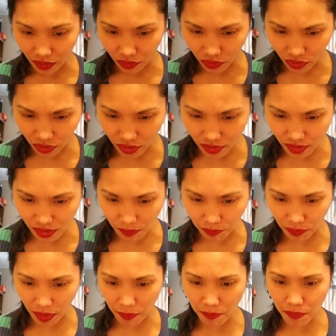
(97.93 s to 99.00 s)
on
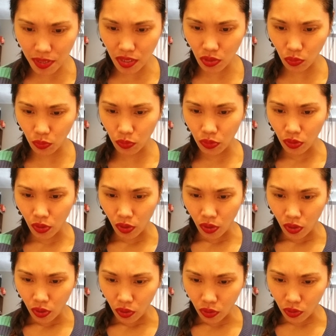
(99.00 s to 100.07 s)
September
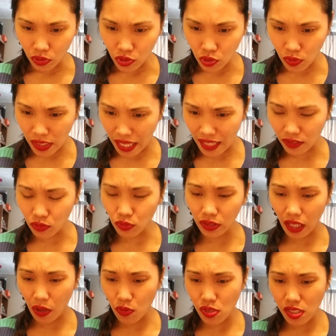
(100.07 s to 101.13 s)
on July
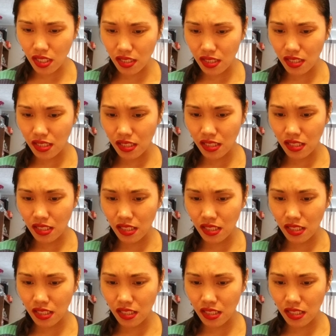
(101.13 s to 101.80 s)
2017,